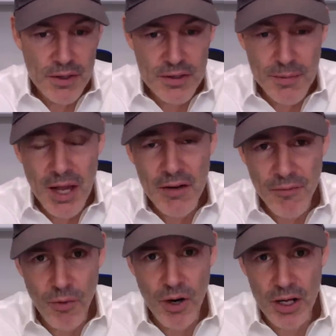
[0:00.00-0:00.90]
demand
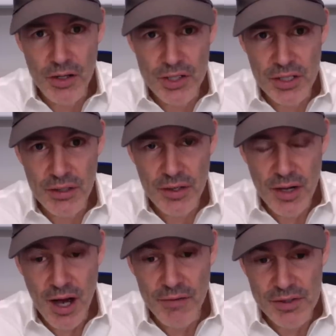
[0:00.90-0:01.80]
for energy
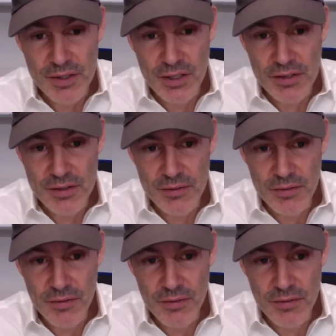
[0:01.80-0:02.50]
obviously is